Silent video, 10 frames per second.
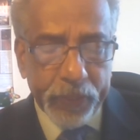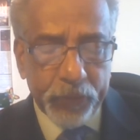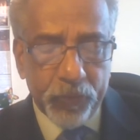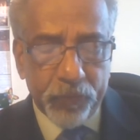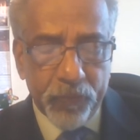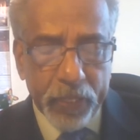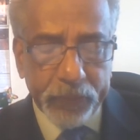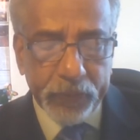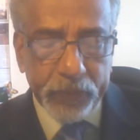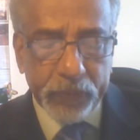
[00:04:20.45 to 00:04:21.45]
even
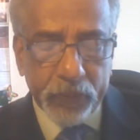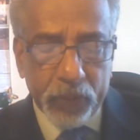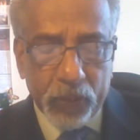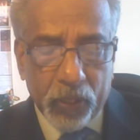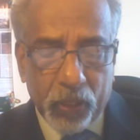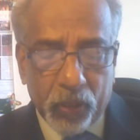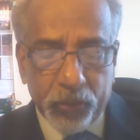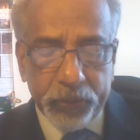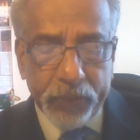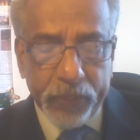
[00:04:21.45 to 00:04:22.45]
vaccines
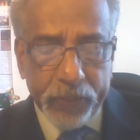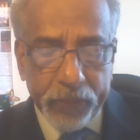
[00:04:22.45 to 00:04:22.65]
lose their